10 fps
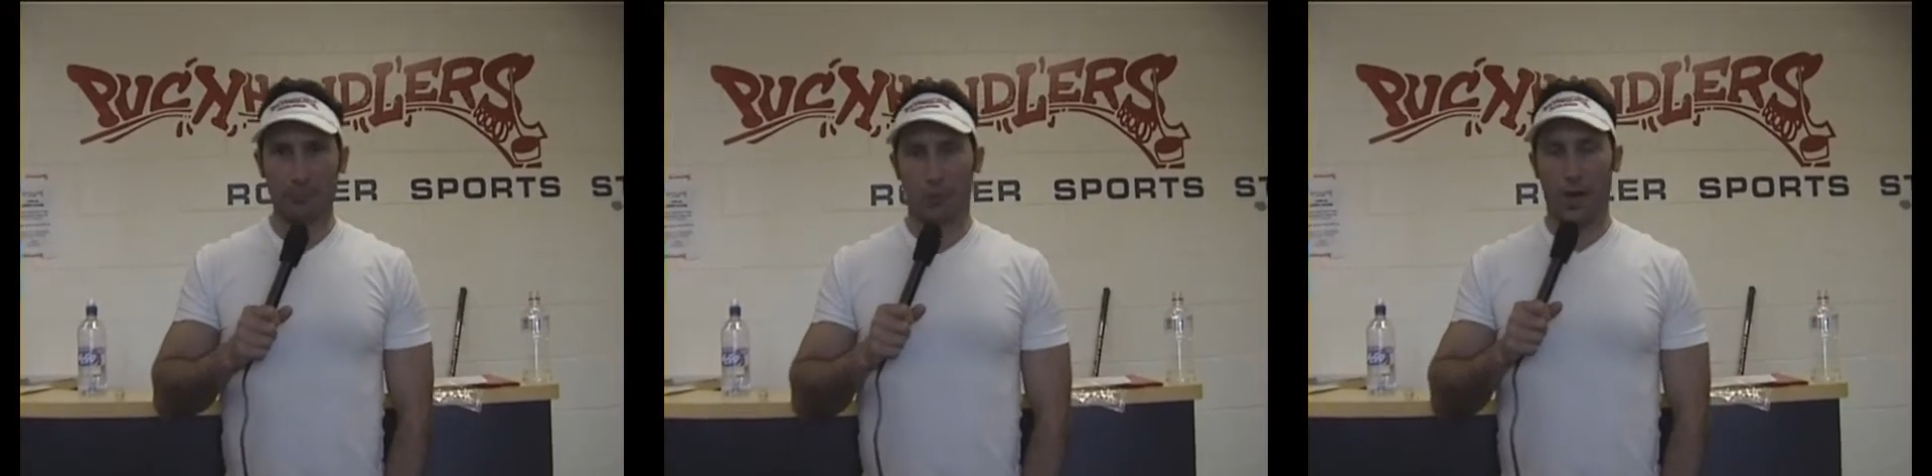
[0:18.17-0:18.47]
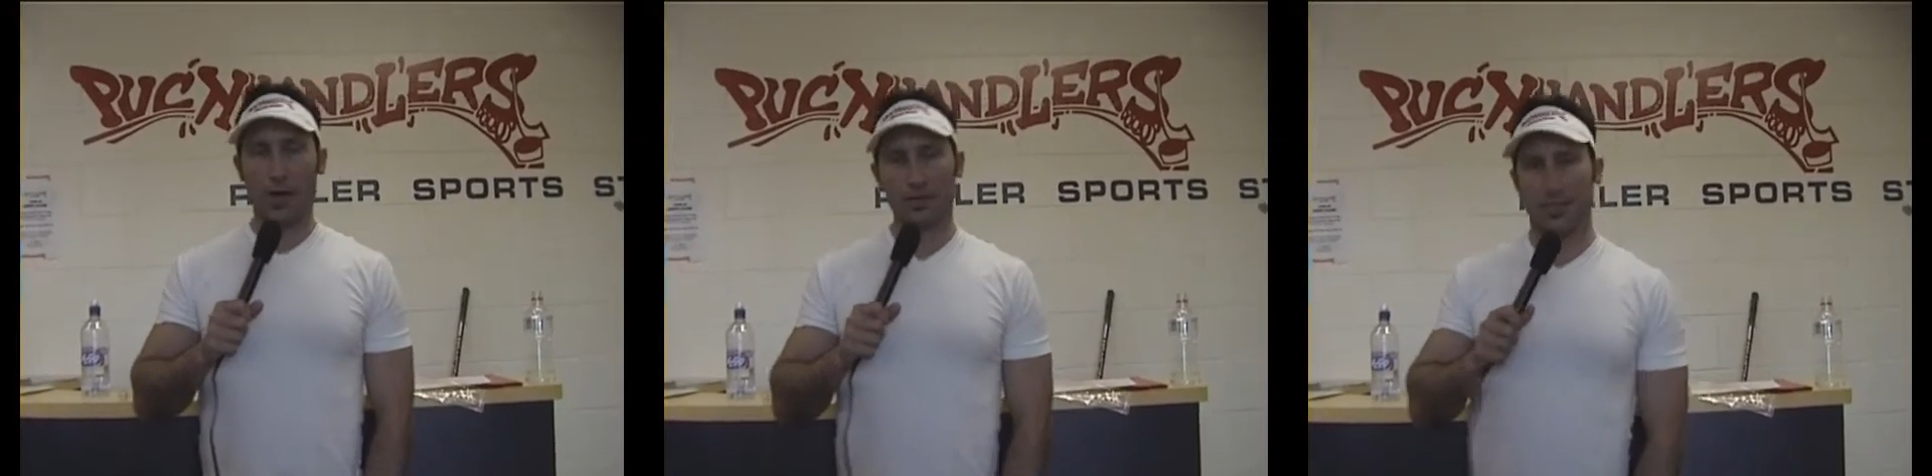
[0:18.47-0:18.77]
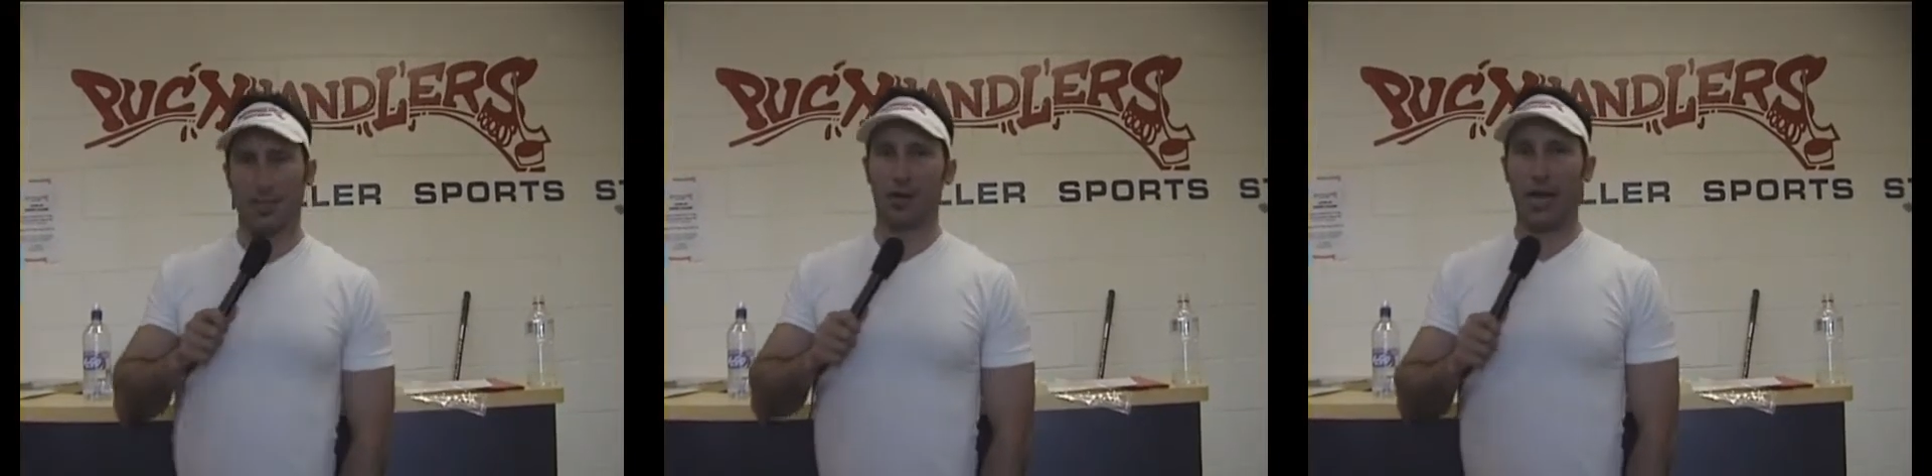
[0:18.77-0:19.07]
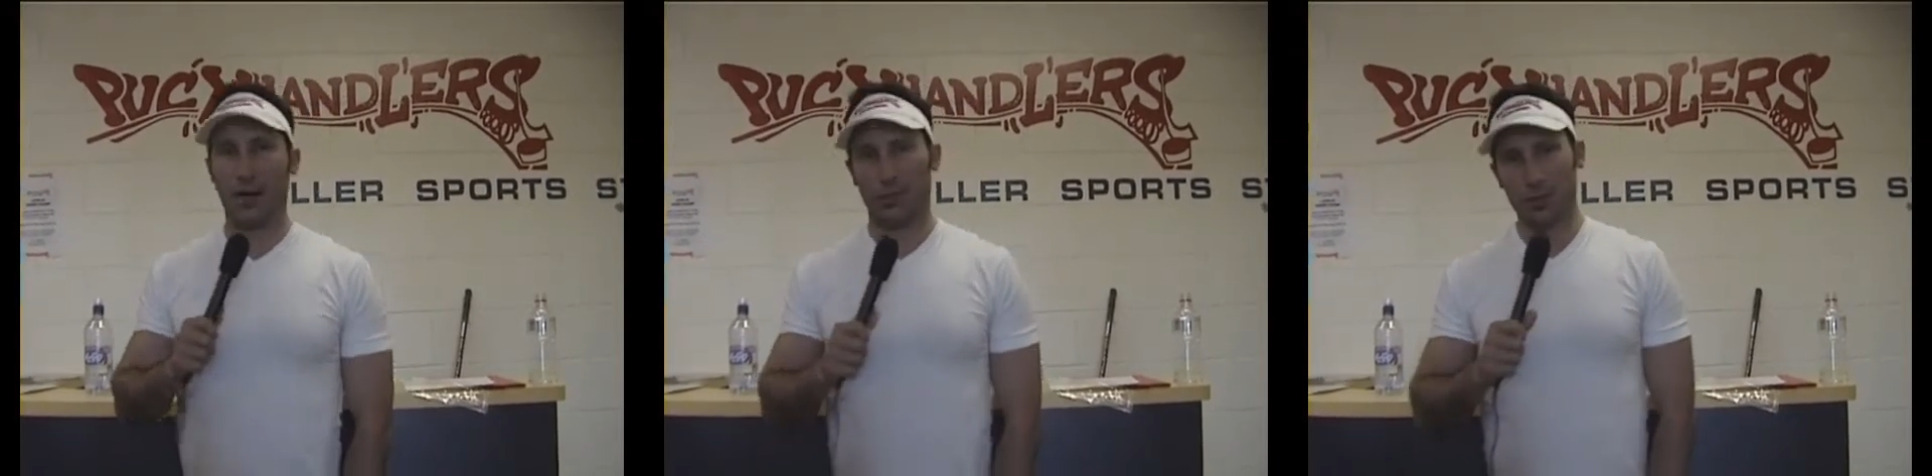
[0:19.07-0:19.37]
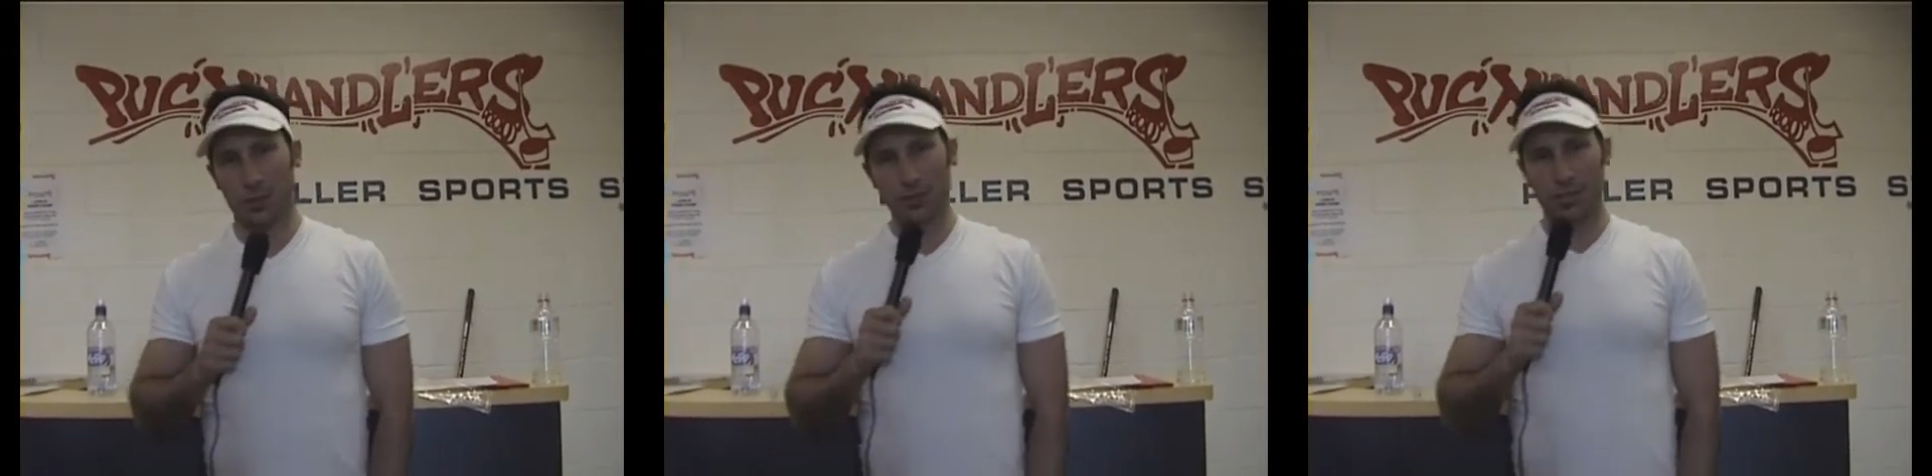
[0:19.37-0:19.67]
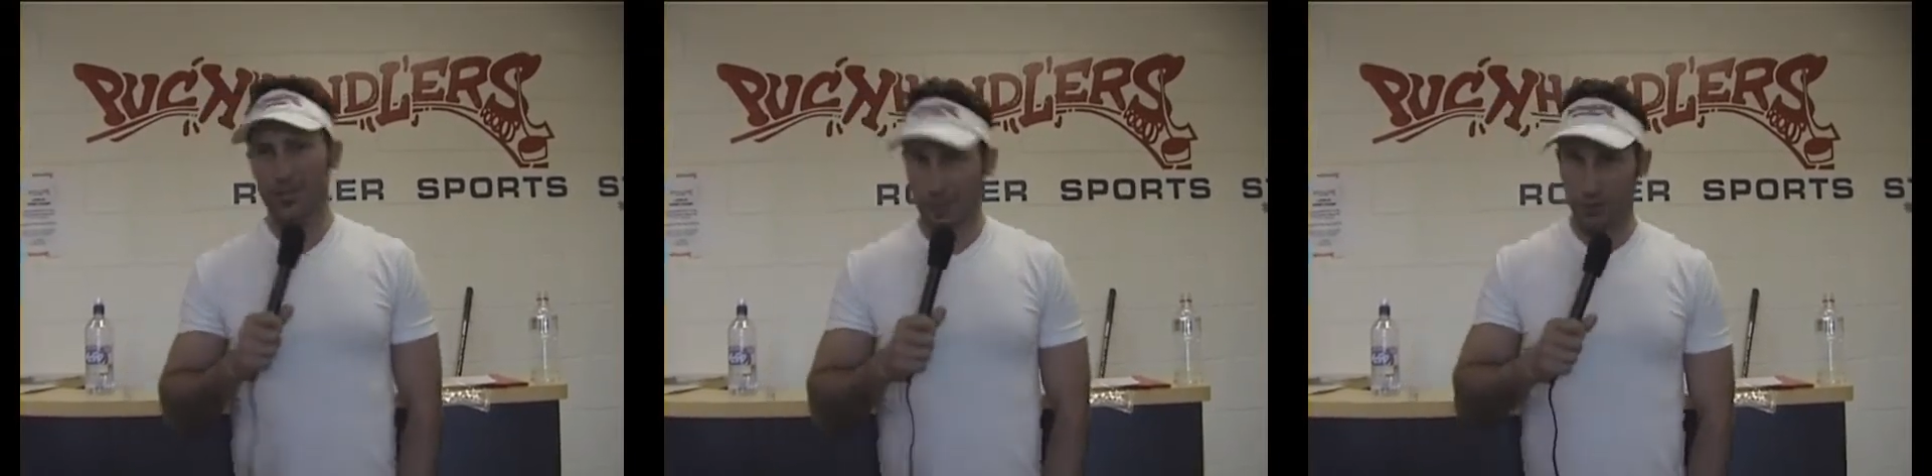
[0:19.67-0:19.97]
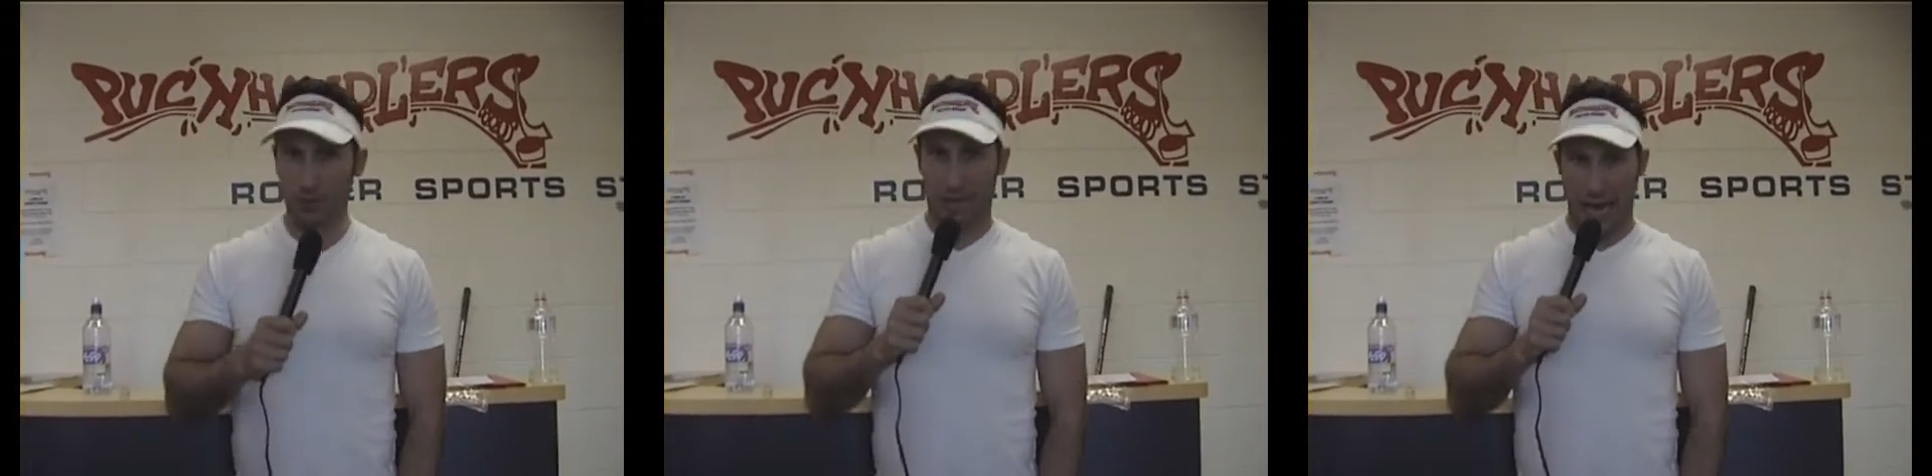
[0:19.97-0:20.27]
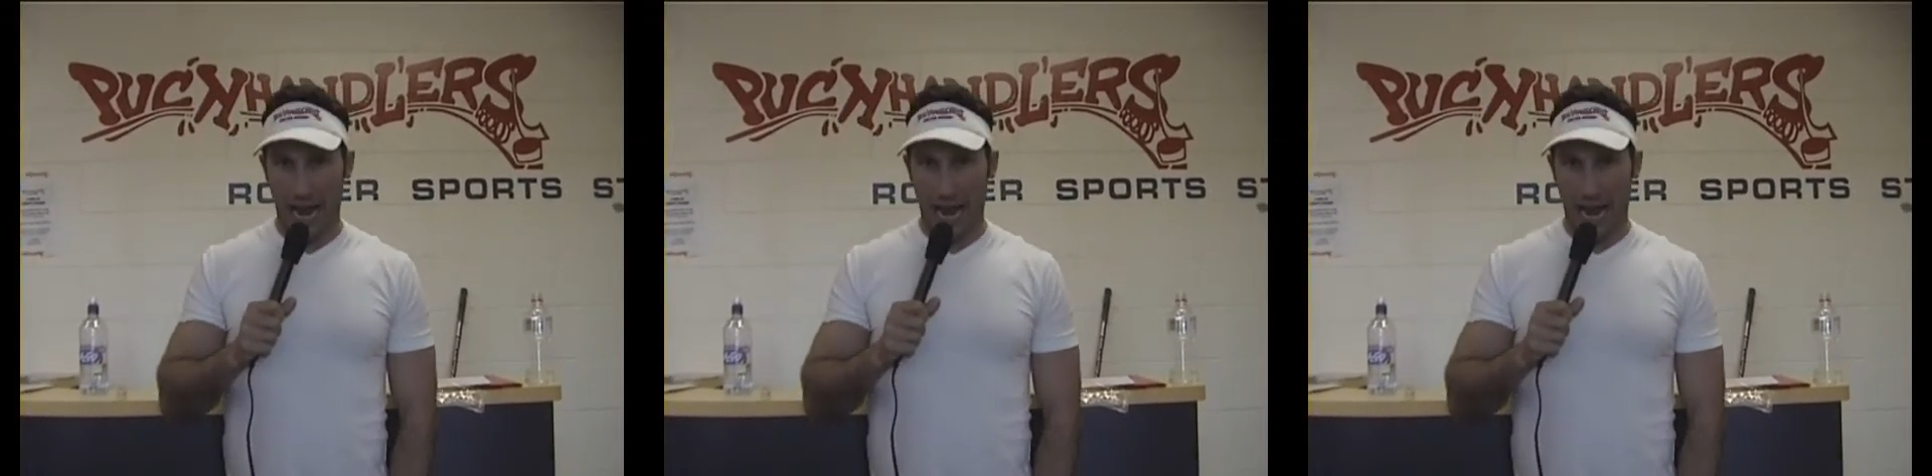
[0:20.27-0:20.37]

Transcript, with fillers: We're now sitting on hour 22 and a